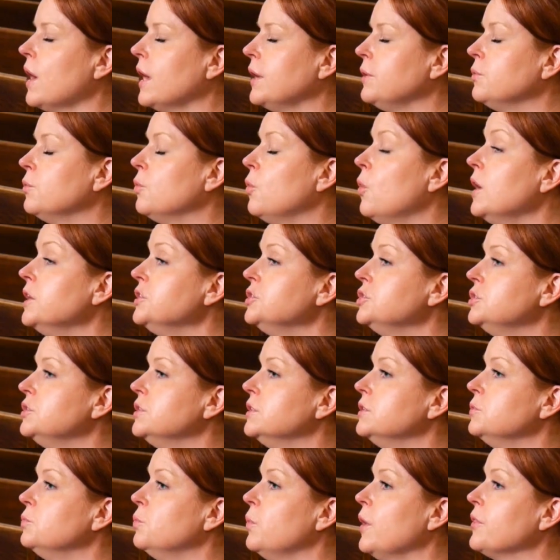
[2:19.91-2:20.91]
I
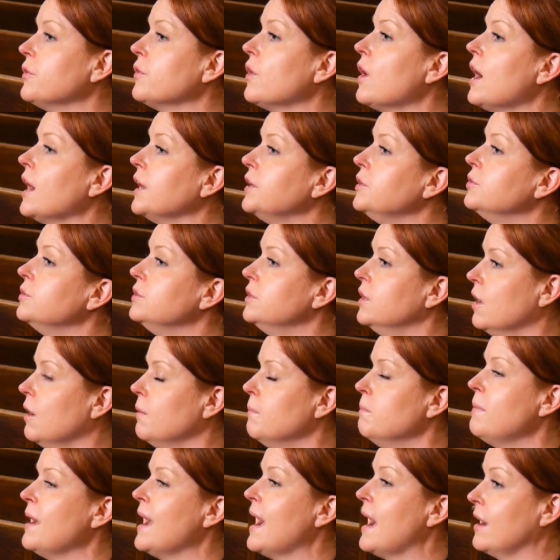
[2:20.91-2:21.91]
questioned whether I could
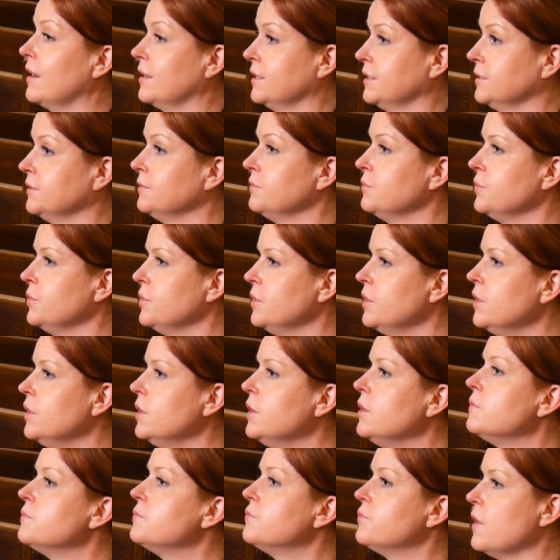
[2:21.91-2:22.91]
come back
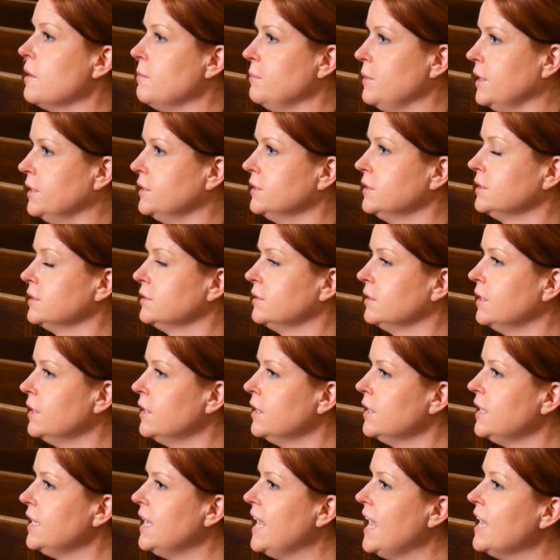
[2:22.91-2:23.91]
from it.
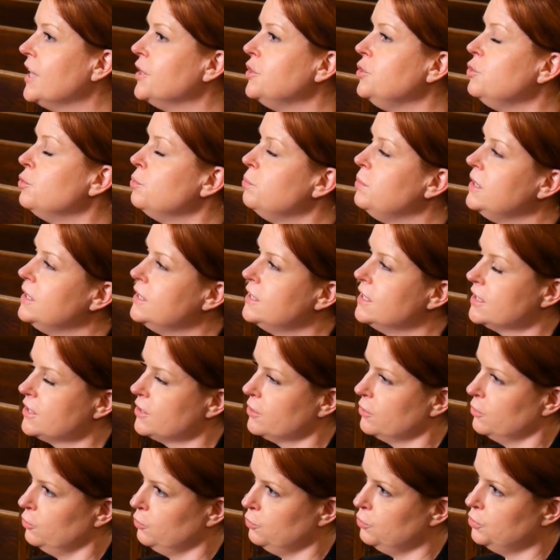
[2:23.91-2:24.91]
Can you be
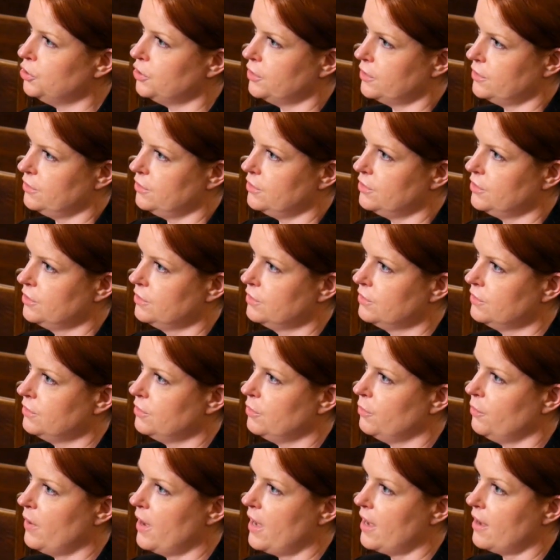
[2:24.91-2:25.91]
disillusioned
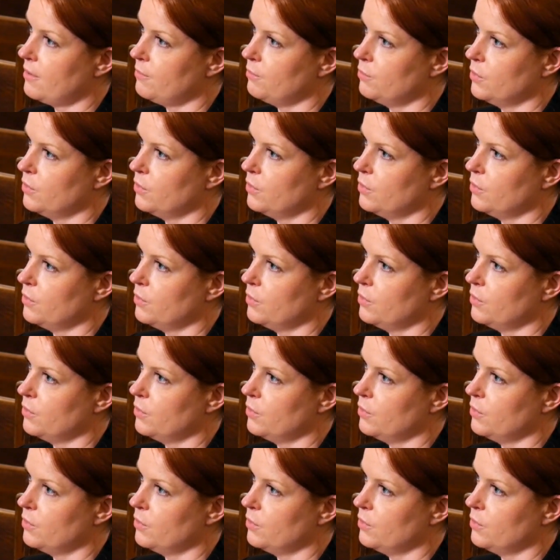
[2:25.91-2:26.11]
the way I